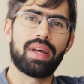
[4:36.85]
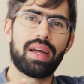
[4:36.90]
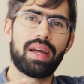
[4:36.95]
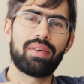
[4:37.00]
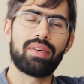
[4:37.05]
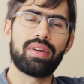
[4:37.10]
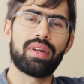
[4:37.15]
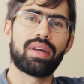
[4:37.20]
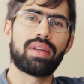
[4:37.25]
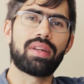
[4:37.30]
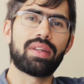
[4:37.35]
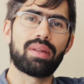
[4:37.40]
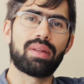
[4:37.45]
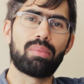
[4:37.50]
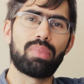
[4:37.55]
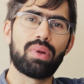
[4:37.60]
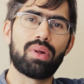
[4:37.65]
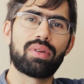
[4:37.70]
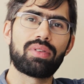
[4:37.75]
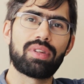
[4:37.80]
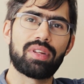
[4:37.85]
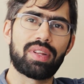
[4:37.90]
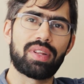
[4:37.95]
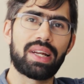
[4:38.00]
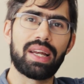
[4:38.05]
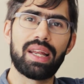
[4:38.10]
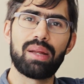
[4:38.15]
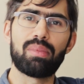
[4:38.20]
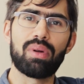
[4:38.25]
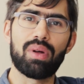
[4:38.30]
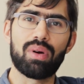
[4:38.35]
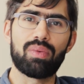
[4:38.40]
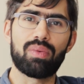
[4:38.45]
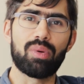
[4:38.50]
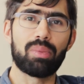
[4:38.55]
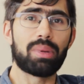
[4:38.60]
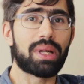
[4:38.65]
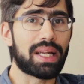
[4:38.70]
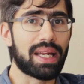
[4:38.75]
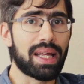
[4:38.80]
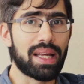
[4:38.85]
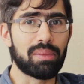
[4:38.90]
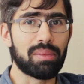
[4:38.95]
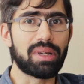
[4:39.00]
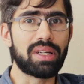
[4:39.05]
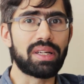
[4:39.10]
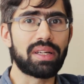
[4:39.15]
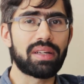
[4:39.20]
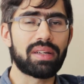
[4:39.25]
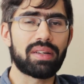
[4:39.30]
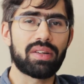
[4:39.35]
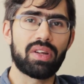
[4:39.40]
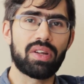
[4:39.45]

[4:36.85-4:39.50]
area that the claim block will be claiming